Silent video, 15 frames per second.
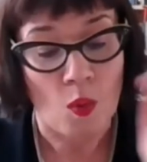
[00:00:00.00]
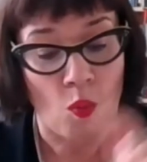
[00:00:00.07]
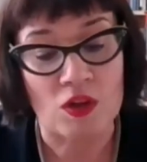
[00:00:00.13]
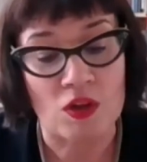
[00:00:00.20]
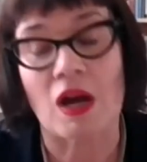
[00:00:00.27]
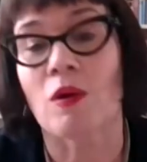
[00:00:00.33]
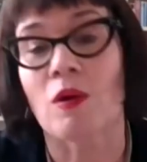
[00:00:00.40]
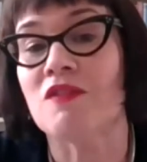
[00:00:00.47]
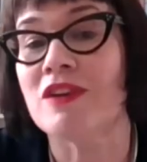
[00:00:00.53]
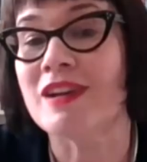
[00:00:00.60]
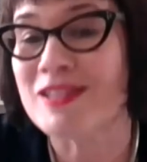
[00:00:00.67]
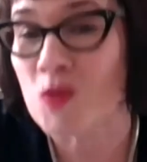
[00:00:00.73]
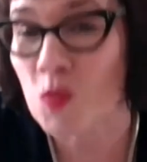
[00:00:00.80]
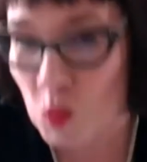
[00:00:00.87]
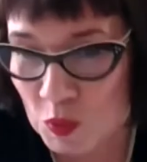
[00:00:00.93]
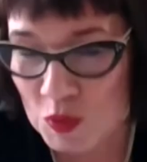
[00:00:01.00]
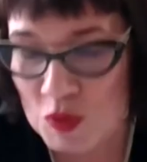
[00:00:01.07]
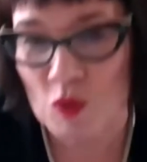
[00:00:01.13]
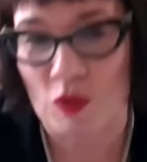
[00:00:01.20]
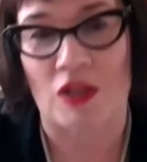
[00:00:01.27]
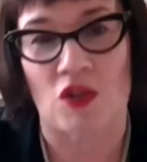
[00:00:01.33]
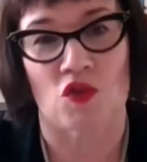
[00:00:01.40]
What, however, is
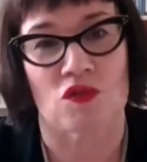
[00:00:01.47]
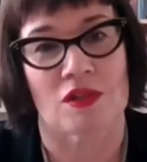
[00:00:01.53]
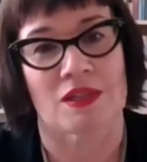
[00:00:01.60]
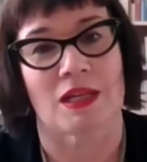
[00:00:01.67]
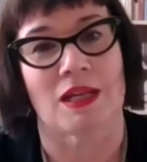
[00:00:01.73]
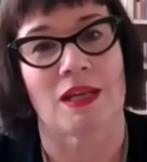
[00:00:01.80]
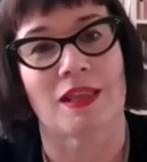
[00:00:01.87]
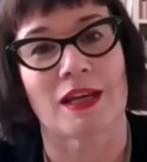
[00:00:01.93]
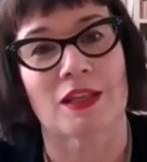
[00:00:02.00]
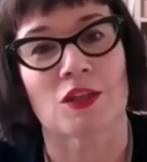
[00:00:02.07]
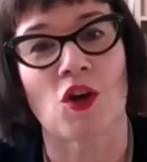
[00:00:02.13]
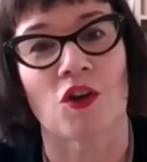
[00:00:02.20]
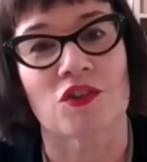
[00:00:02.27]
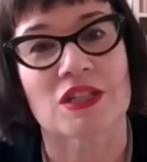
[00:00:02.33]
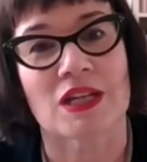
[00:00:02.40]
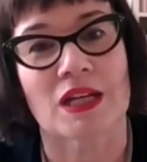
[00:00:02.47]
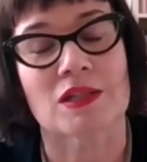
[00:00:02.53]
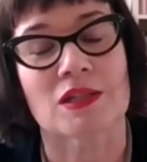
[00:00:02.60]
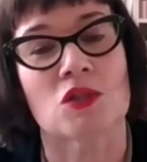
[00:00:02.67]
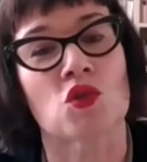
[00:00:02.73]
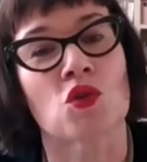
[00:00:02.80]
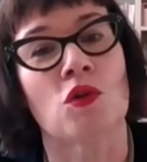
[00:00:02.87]
also interesting in that
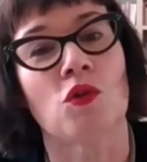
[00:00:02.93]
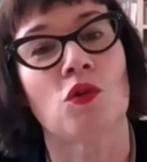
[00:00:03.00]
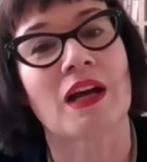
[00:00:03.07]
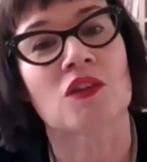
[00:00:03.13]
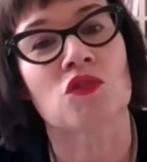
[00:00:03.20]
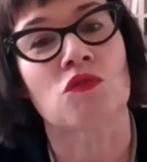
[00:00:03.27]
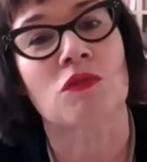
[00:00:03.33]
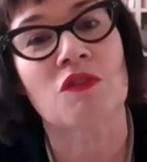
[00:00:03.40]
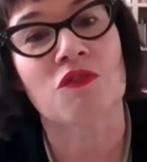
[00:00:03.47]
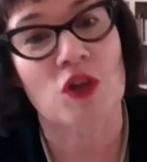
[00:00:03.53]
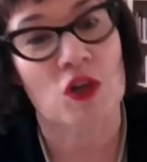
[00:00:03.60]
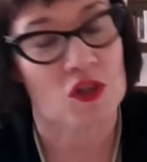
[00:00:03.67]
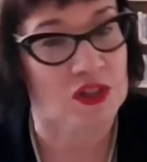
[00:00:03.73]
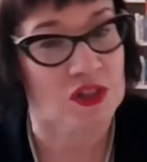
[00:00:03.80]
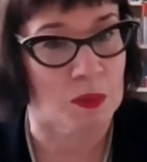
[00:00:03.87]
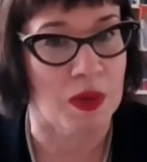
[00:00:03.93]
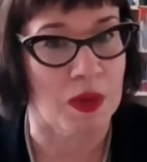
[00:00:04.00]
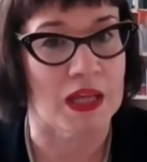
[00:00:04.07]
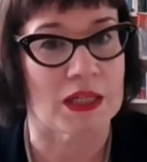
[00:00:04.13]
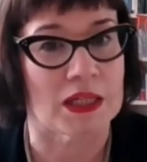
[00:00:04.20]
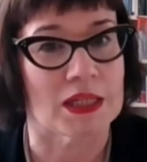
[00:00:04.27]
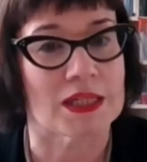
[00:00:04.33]
context is to look at reverse
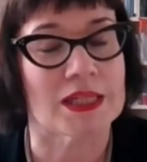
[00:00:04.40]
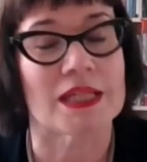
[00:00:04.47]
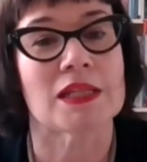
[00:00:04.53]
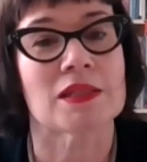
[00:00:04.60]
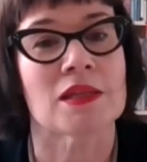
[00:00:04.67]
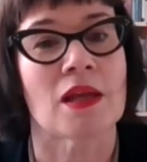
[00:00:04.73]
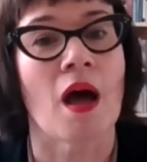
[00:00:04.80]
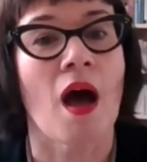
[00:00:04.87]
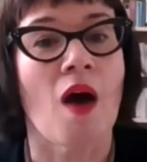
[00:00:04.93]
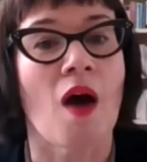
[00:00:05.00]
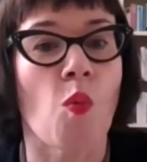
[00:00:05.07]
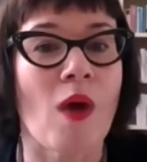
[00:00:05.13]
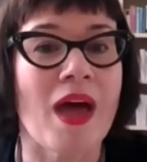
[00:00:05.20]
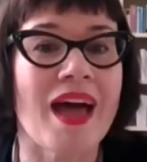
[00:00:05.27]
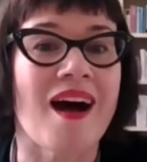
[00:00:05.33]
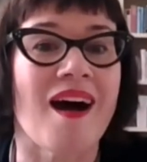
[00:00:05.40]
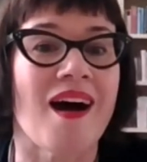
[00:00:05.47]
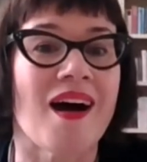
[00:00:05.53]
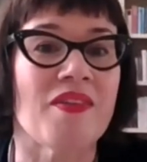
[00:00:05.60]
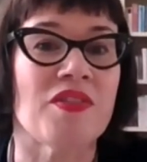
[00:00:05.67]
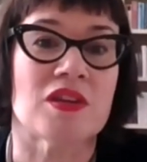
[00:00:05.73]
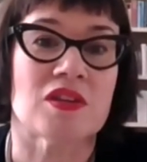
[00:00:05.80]
dependencies. Where are
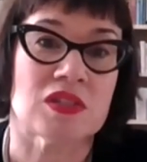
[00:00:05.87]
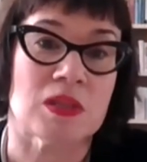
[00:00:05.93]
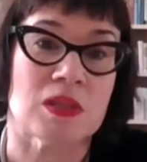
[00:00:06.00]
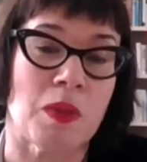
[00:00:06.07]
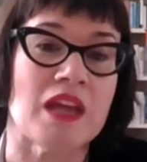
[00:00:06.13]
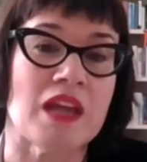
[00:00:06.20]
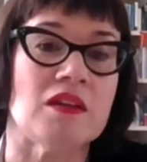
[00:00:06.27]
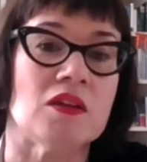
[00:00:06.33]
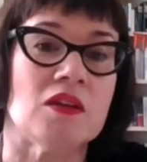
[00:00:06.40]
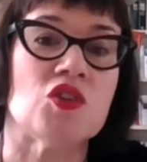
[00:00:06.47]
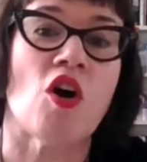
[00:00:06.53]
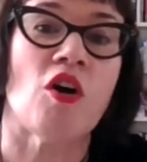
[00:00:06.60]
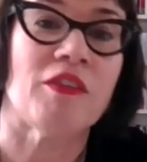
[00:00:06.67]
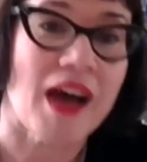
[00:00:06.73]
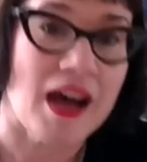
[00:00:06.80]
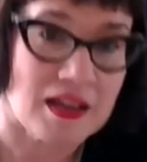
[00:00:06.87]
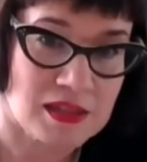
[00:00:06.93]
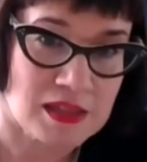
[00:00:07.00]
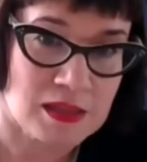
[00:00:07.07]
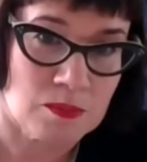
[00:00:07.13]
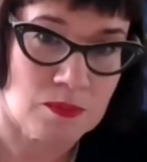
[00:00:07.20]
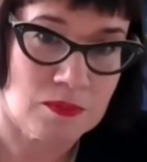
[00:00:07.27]
others dependent on
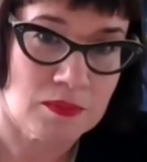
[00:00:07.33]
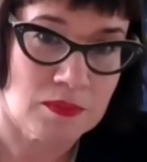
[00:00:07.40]
us?